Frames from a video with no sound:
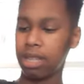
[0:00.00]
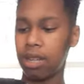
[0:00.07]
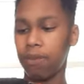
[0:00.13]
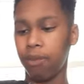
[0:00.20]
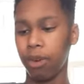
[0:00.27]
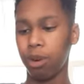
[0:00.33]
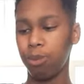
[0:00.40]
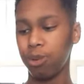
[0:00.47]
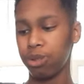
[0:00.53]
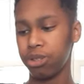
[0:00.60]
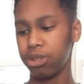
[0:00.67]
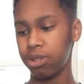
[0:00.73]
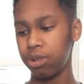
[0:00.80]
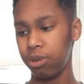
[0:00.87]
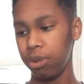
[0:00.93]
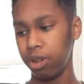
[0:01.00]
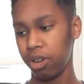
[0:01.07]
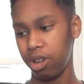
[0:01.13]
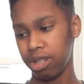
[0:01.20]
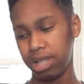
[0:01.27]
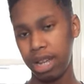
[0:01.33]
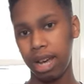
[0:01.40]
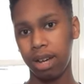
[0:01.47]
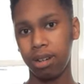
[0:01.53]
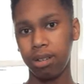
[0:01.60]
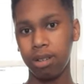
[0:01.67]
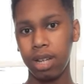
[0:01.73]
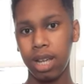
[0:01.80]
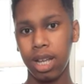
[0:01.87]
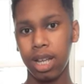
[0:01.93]
thing for almost two years
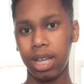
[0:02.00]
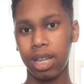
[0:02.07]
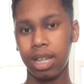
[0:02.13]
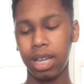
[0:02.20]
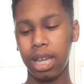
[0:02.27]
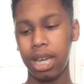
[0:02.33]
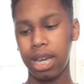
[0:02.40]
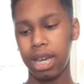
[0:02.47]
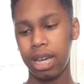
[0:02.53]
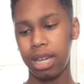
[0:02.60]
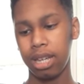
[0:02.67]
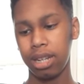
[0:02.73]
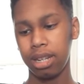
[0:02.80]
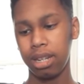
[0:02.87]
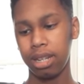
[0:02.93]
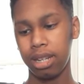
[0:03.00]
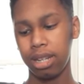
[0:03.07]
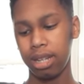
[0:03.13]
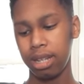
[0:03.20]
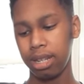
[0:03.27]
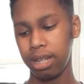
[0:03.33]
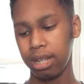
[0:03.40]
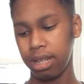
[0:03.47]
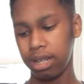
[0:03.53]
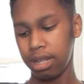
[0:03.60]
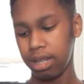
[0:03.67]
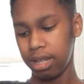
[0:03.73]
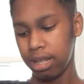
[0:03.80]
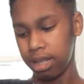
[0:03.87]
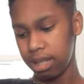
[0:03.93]
now and it
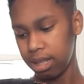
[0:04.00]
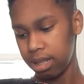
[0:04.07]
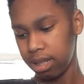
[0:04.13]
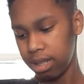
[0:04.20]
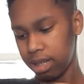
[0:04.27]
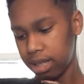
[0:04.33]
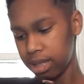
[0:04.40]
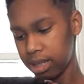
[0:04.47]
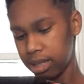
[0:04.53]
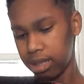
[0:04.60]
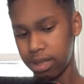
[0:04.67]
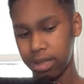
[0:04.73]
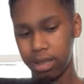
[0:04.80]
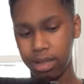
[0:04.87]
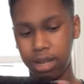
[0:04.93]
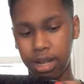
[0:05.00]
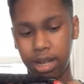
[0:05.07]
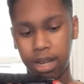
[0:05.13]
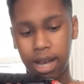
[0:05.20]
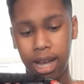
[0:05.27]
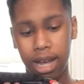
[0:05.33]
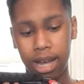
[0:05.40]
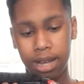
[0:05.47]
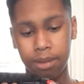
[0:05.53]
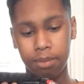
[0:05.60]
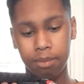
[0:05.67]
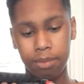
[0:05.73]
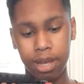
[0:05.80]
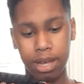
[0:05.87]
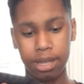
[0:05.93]
looks a
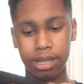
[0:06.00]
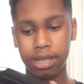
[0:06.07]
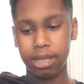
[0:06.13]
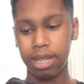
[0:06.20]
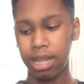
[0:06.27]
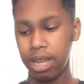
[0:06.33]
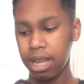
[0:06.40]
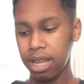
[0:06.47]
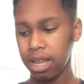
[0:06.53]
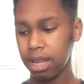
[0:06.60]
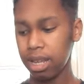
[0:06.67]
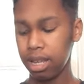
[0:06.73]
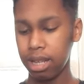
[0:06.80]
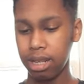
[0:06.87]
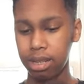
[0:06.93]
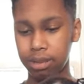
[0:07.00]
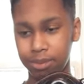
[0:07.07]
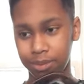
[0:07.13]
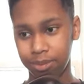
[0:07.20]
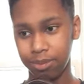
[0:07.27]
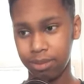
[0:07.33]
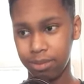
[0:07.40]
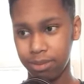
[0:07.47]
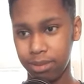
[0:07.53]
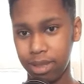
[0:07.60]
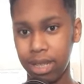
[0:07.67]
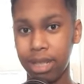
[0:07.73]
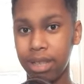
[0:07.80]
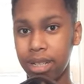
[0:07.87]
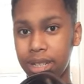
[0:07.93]
hot mess.
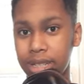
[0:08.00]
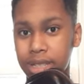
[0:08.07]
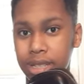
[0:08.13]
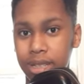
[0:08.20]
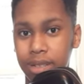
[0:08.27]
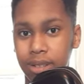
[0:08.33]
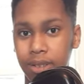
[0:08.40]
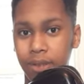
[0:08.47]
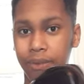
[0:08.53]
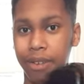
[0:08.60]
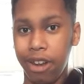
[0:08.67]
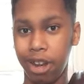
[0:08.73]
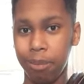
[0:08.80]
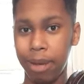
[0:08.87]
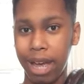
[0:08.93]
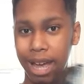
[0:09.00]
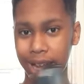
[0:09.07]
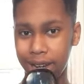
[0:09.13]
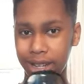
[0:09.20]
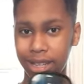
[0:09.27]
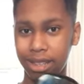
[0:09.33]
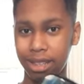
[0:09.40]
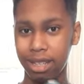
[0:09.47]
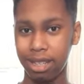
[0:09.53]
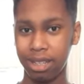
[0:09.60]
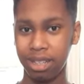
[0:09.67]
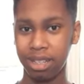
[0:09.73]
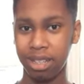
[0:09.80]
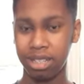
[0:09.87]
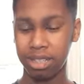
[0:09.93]
It looks very bad. It,
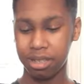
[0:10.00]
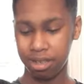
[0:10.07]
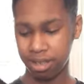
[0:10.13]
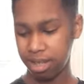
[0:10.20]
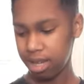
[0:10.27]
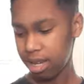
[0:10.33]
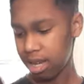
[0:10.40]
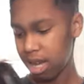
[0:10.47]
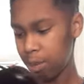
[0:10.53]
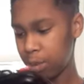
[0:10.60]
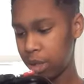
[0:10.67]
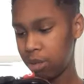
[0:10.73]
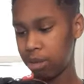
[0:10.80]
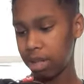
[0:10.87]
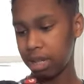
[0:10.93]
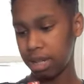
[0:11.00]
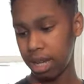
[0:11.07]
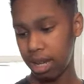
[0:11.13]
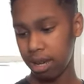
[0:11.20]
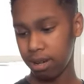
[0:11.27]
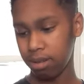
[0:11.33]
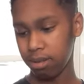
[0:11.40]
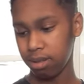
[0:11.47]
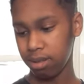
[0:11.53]
it looks, I mean, you can tell